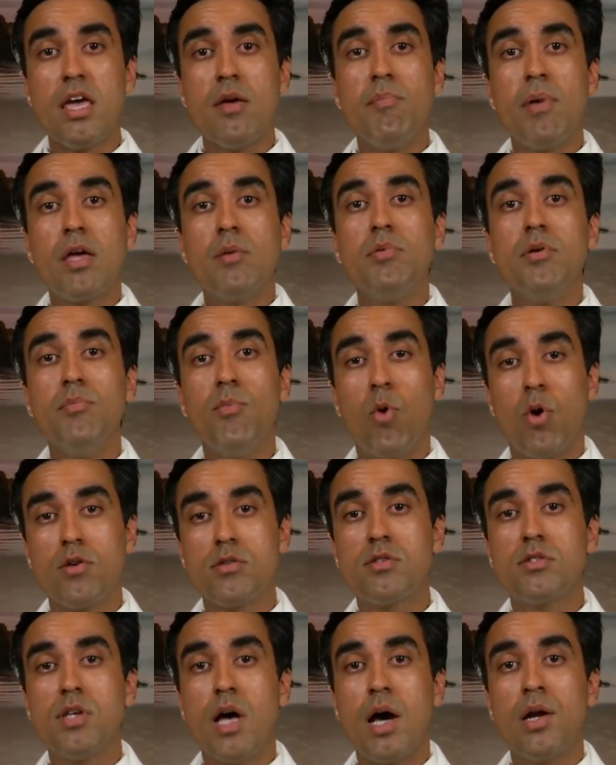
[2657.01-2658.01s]
It may be
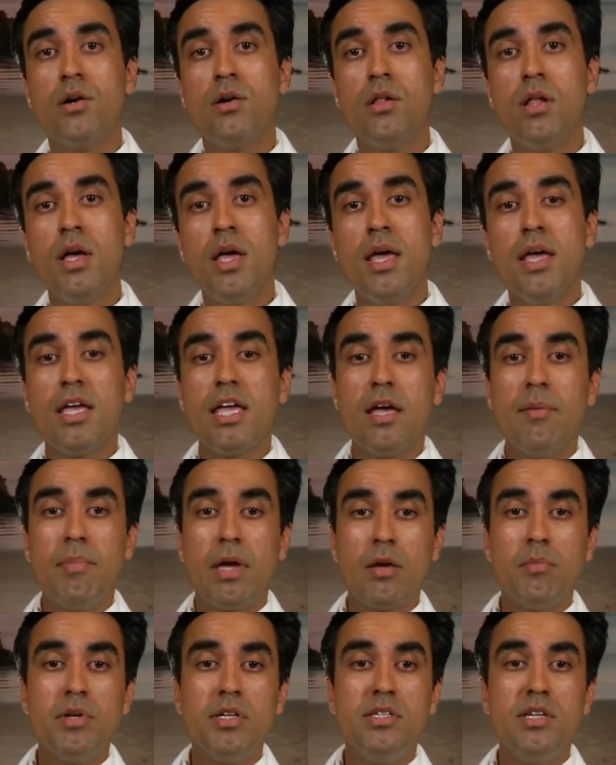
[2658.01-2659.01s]
more subtle, it
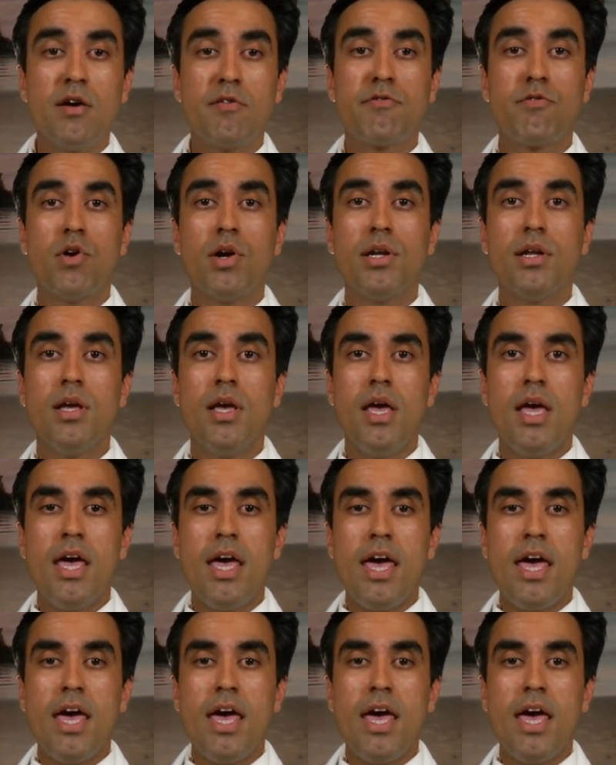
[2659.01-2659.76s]
may be different.